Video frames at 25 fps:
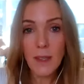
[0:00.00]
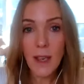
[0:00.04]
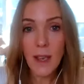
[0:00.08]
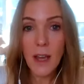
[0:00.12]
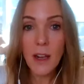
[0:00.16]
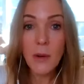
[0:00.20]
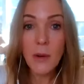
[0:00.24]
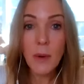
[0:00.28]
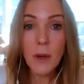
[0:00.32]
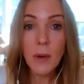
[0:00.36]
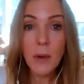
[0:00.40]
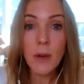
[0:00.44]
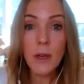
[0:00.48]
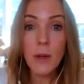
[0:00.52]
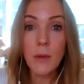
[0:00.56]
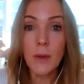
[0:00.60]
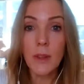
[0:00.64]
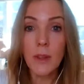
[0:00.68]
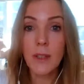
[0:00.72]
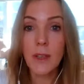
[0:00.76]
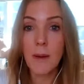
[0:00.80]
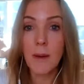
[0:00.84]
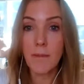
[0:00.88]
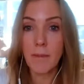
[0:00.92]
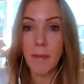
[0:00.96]
How do we work
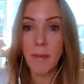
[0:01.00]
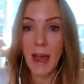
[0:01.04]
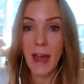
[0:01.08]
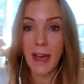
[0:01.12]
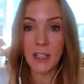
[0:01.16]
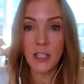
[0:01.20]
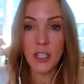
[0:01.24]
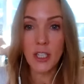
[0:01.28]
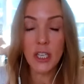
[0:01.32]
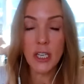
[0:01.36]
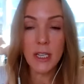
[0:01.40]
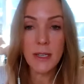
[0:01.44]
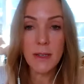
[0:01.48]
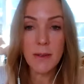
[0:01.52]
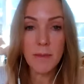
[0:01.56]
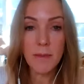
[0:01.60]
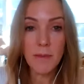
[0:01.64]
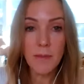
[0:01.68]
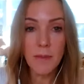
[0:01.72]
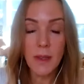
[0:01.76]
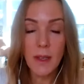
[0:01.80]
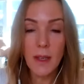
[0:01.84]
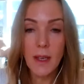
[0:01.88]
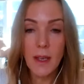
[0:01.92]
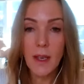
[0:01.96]
with compassion?
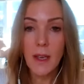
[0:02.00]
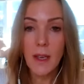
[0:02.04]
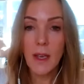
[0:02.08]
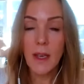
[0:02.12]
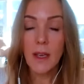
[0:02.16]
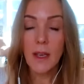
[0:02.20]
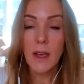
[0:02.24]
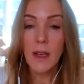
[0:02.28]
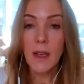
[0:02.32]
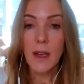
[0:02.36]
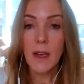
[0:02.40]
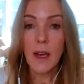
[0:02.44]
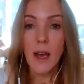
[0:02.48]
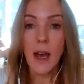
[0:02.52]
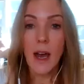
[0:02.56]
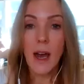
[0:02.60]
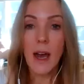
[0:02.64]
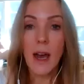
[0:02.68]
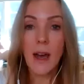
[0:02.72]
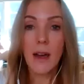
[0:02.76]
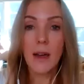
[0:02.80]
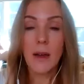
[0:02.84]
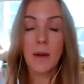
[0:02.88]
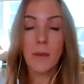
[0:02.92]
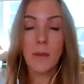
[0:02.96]

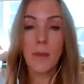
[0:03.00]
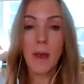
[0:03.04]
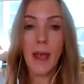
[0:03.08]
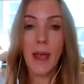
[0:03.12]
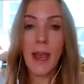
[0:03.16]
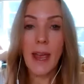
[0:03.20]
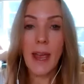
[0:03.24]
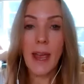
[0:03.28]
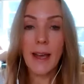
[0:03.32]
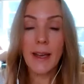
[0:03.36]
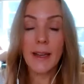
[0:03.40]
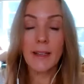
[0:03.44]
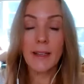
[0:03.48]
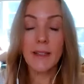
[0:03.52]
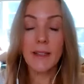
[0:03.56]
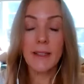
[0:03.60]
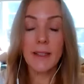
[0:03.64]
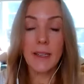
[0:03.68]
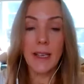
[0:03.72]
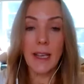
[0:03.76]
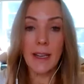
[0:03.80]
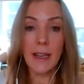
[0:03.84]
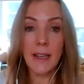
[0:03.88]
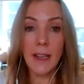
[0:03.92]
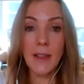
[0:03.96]

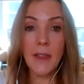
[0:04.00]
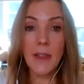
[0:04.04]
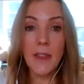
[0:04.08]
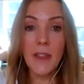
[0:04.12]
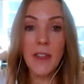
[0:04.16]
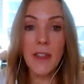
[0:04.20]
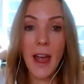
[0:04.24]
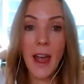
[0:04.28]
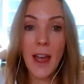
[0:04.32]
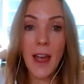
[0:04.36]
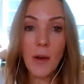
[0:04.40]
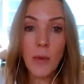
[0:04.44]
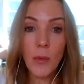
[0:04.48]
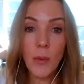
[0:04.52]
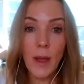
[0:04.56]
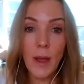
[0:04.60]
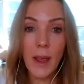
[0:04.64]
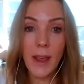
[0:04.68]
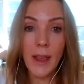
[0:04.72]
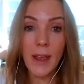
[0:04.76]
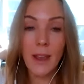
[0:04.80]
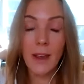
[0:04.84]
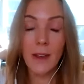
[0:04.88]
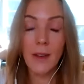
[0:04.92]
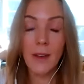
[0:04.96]
And in that
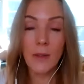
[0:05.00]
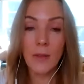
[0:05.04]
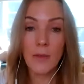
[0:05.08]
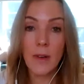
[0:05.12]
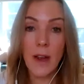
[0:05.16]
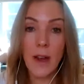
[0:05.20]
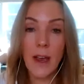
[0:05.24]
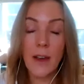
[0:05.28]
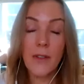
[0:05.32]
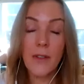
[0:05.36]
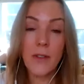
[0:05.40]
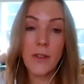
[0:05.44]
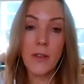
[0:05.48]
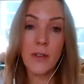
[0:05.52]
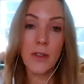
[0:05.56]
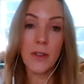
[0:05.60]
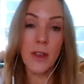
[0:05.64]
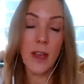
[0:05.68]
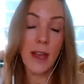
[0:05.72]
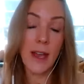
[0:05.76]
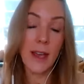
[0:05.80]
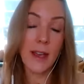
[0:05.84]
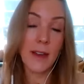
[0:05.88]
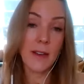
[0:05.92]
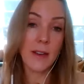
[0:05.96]
way, rather
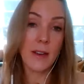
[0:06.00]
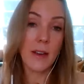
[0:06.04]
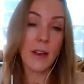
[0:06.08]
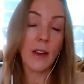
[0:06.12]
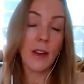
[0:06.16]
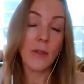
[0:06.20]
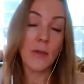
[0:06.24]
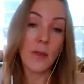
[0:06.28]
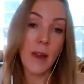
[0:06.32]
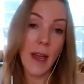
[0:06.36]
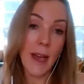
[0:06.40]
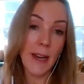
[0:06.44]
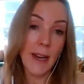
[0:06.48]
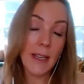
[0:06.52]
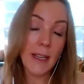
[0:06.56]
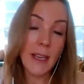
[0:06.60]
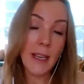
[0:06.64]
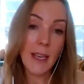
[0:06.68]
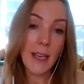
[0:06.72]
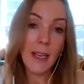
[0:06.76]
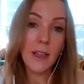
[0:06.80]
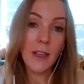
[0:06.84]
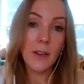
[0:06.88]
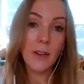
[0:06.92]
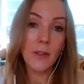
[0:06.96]
than
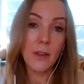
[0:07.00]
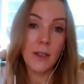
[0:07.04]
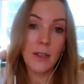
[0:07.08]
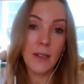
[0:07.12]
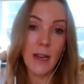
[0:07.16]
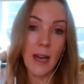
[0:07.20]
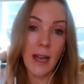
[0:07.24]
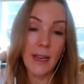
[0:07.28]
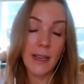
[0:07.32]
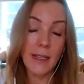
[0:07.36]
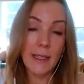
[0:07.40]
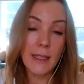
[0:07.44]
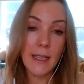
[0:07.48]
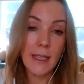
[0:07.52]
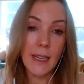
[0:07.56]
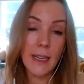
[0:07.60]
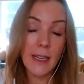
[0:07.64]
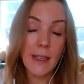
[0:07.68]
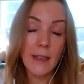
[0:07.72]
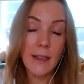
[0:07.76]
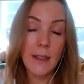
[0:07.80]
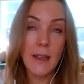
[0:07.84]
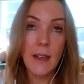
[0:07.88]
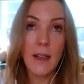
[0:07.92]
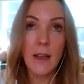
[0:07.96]
eradicate or
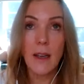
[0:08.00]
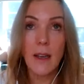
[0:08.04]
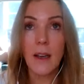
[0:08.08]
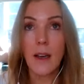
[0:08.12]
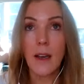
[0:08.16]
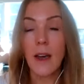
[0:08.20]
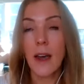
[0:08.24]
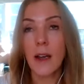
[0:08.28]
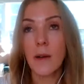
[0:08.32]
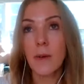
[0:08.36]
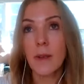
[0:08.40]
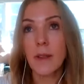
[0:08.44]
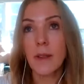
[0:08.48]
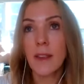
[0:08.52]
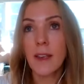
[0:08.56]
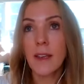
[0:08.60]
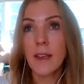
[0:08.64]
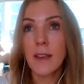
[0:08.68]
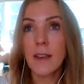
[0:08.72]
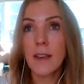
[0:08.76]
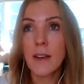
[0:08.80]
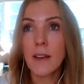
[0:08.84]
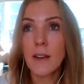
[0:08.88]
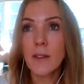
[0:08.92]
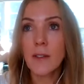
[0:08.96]
annihilate, I would
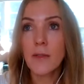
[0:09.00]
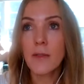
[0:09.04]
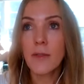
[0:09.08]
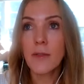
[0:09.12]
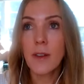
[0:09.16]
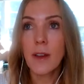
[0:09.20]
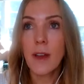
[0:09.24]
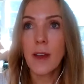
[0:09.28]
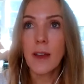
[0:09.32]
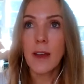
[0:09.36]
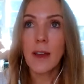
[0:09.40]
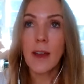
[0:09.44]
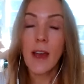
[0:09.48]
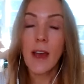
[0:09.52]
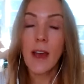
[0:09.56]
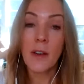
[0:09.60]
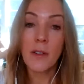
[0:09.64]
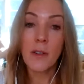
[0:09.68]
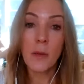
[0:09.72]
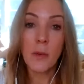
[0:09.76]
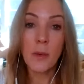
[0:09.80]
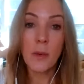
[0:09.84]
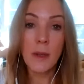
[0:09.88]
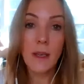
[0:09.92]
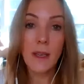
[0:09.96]
think of, how
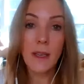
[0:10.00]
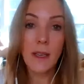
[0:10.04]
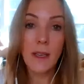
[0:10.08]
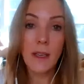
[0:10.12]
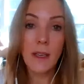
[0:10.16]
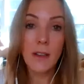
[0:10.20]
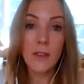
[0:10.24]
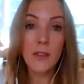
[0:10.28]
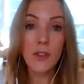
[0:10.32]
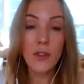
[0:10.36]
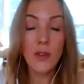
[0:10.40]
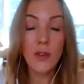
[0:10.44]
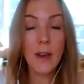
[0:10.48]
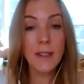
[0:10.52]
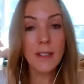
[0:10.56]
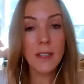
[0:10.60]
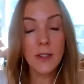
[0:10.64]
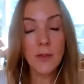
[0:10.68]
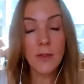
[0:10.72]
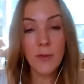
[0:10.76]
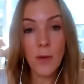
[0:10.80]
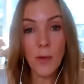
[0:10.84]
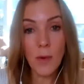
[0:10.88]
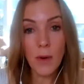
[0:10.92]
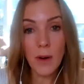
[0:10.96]
do we
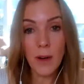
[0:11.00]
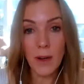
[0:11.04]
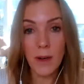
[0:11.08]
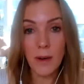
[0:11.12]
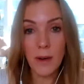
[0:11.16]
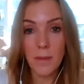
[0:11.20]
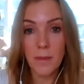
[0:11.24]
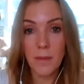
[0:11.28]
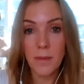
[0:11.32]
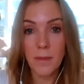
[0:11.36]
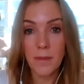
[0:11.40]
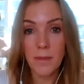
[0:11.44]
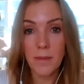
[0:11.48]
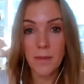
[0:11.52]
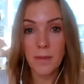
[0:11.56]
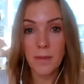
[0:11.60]
transform?